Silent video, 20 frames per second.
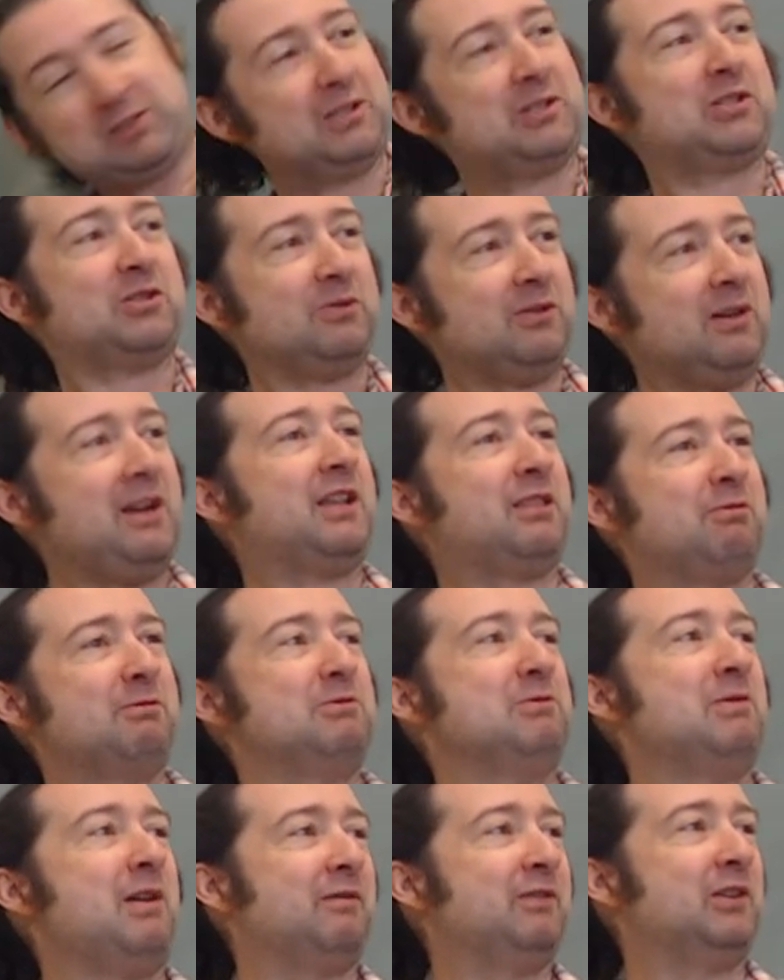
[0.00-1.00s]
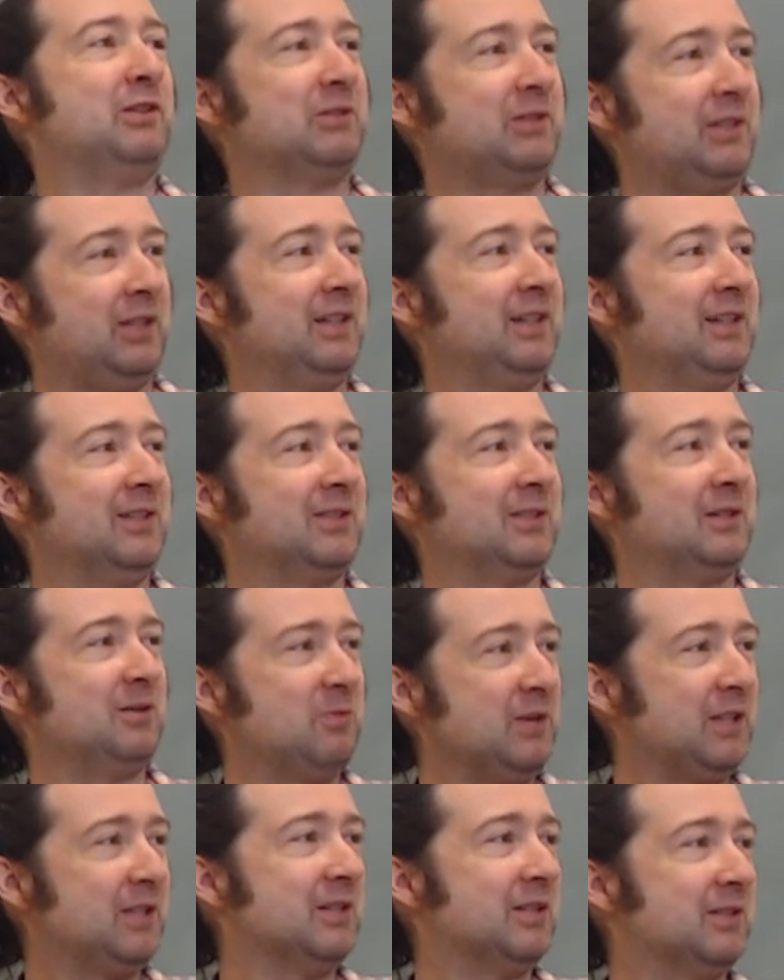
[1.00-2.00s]
a strength when you have little kids and a
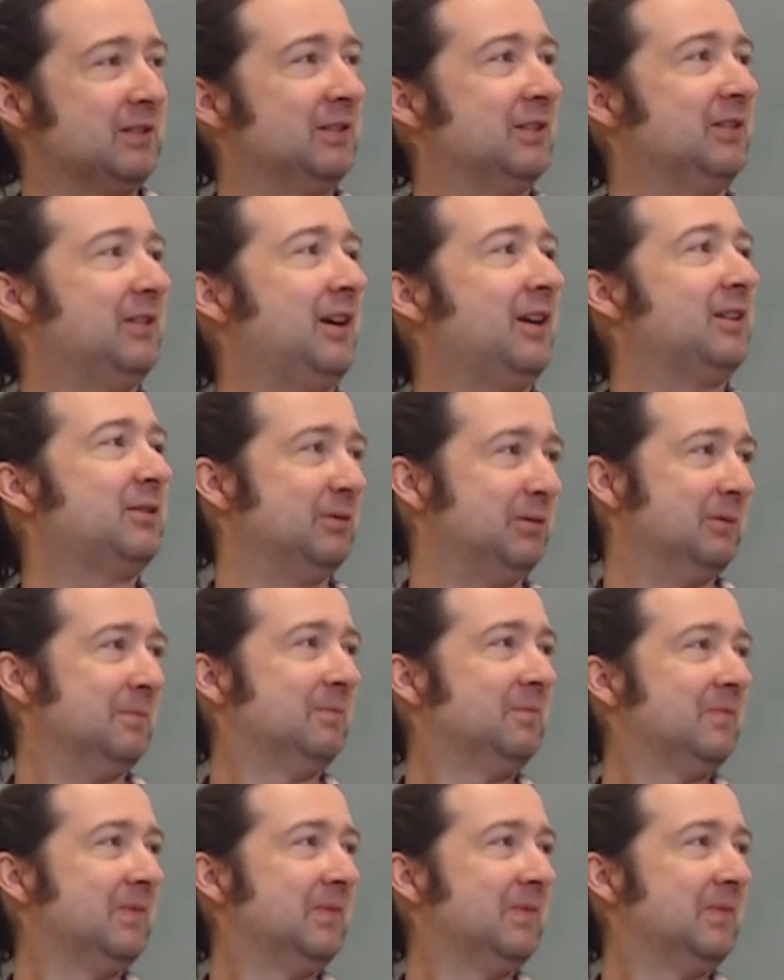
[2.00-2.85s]
weakness in the classroom.